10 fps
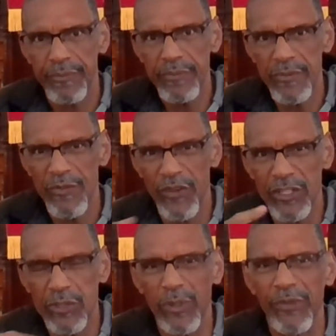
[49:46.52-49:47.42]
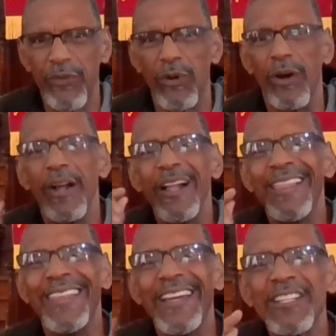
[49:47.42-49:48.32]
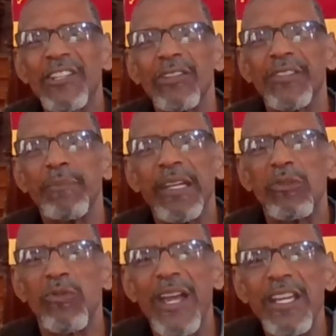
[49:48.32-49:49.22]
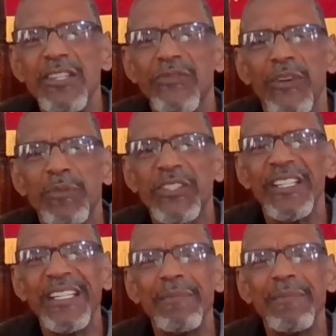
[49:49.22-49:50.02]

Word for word: Verse 24 Then Joseph, being raised from sleep,